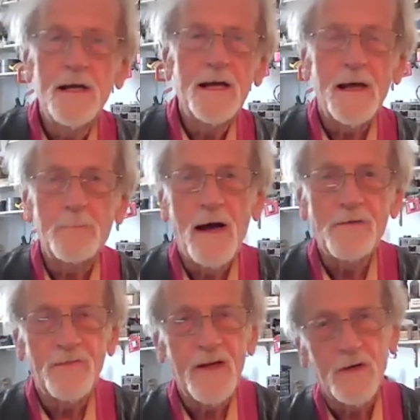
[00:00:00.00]
and my
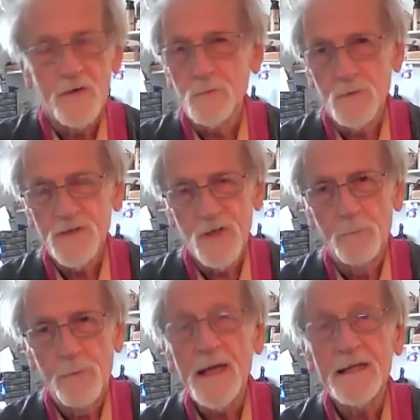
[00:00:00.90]
fingers were so
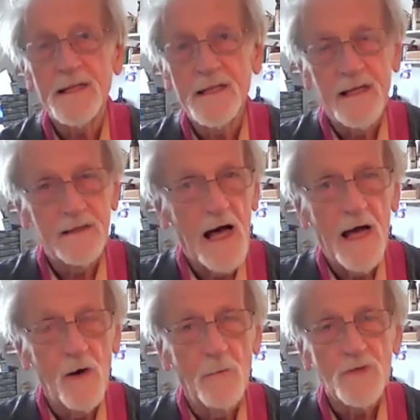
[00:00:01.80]
big that I
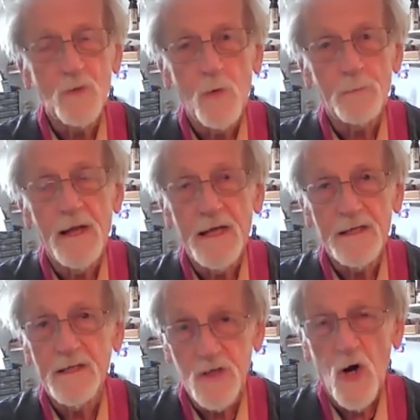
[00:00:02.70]
almost quit
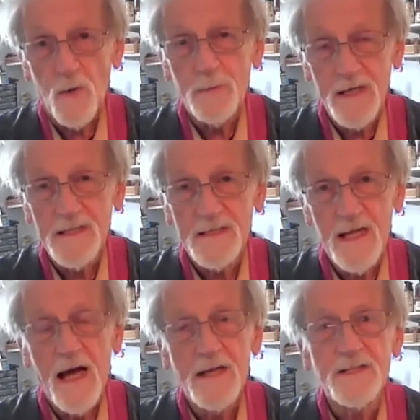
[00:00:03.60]
playing guitar because
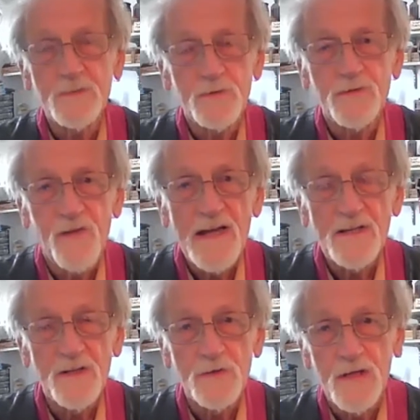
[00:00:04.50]
I just was
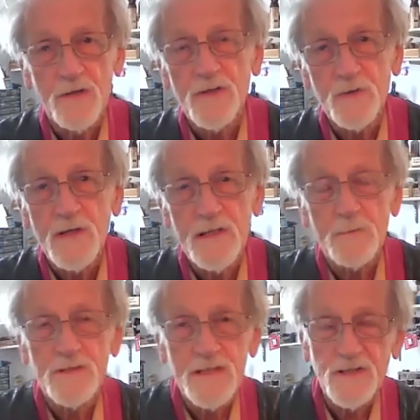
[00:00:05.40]
fighting those other strings I
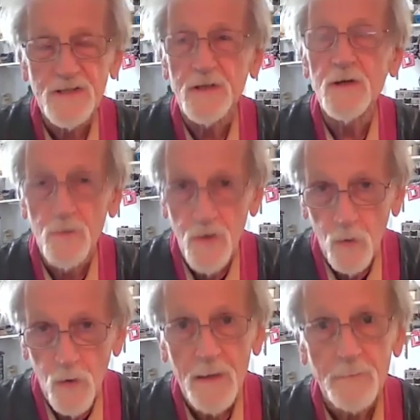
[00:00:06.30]
was touching. You know
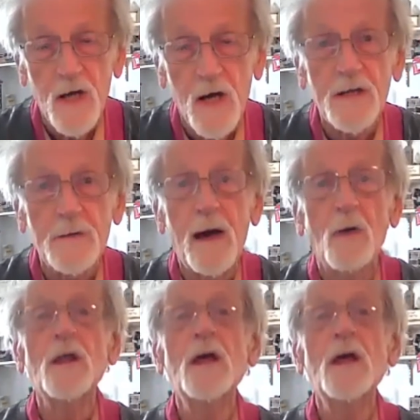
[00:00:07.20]
what I'm talking about.